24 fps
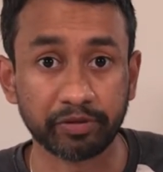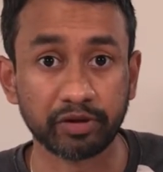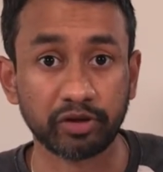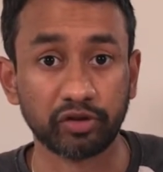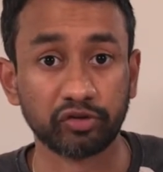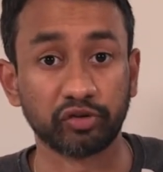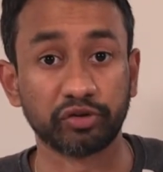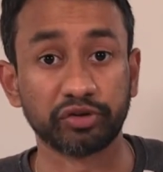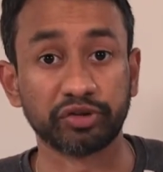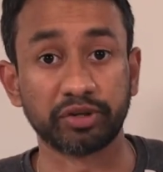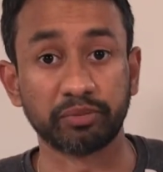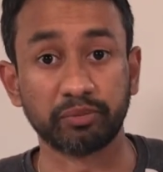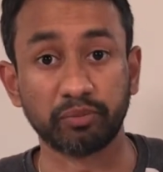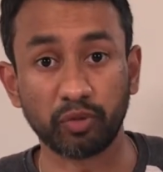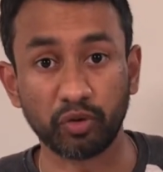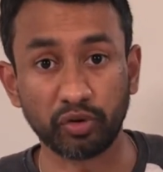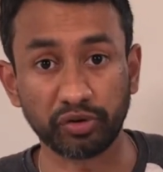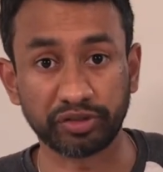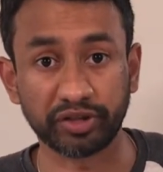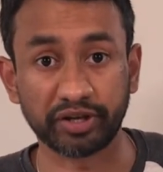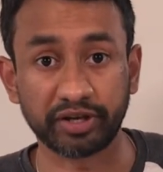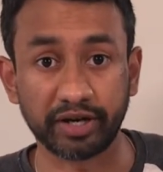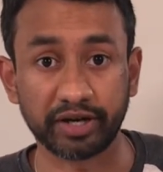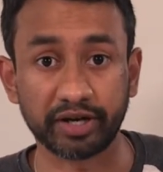So the more
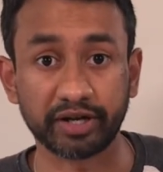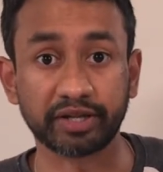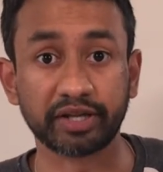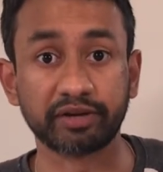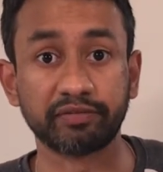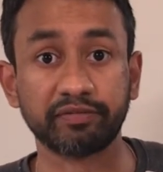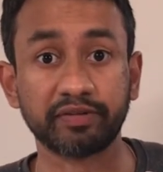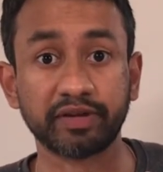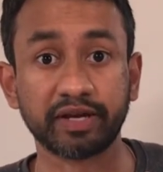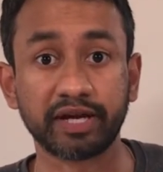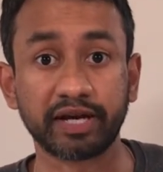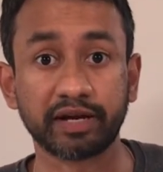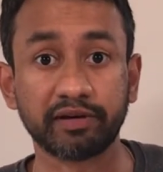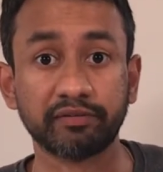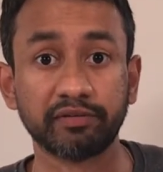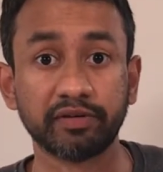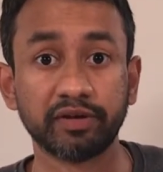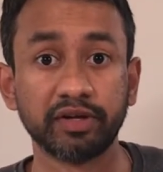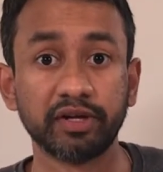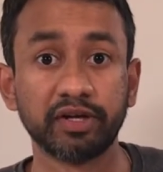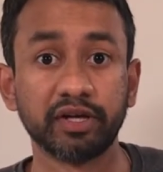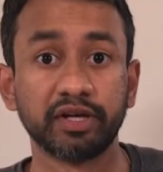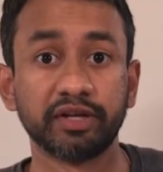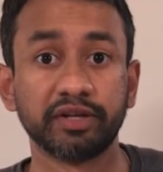the data that we have,
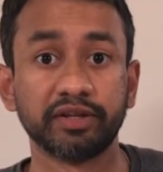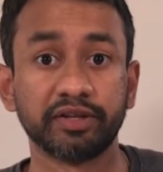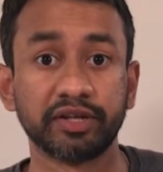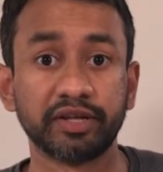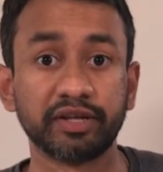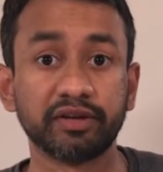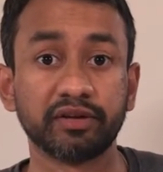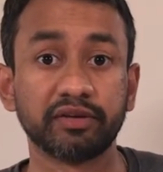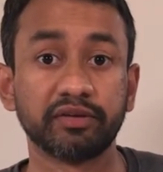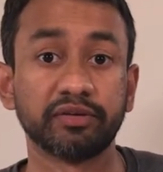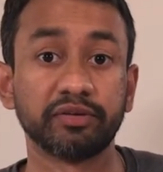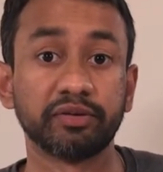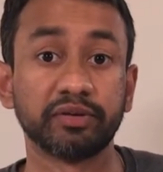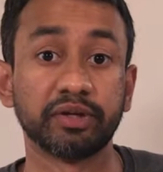then